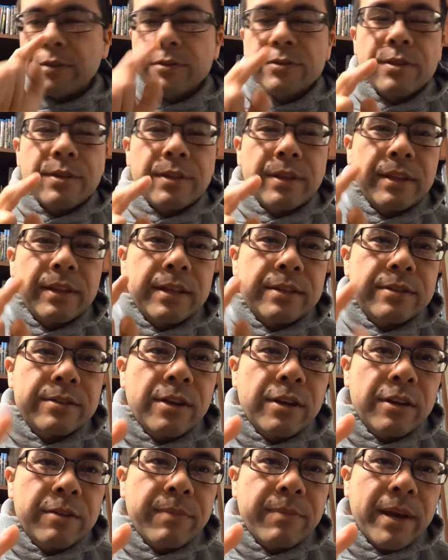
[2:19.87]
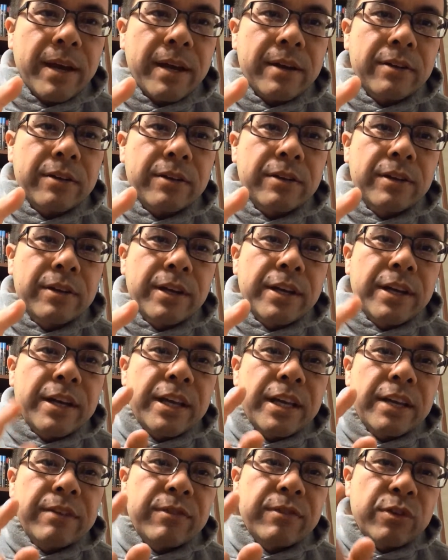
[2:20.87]
used to think that dark matter,
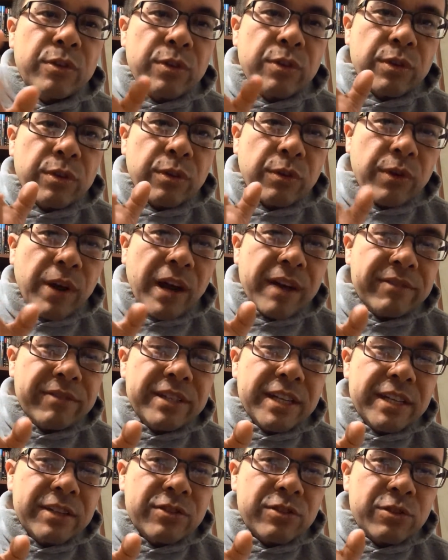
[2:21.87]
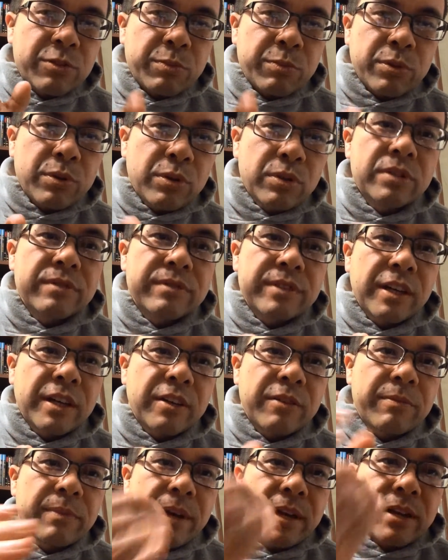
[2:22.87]
even though the gravitational pull of
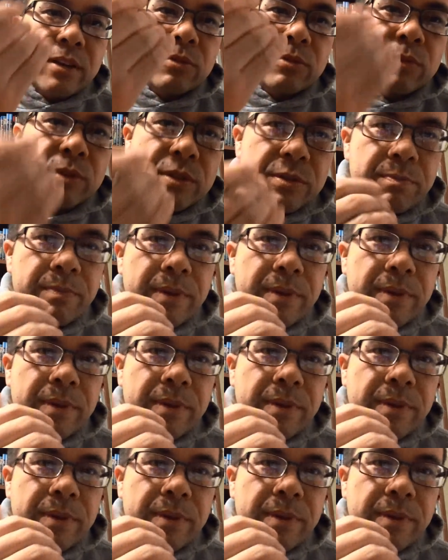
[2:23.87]
dark matter was